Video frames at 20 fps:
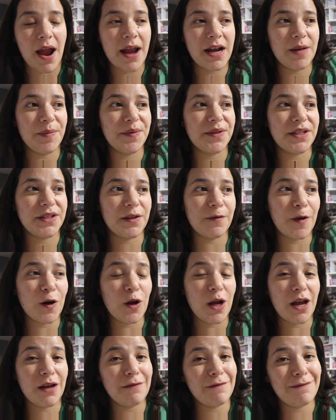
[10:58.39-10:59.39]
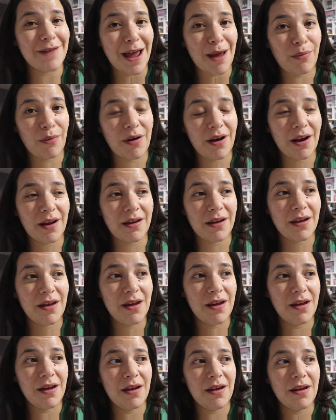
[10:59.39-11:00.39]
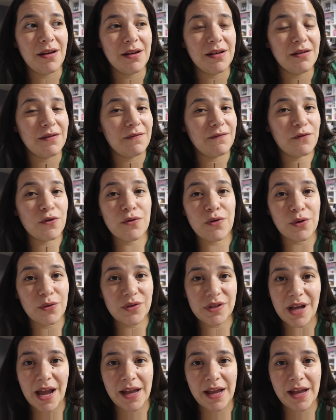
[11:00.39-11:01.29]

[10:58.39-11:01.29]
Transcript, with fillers: items because if I don't have fabric for those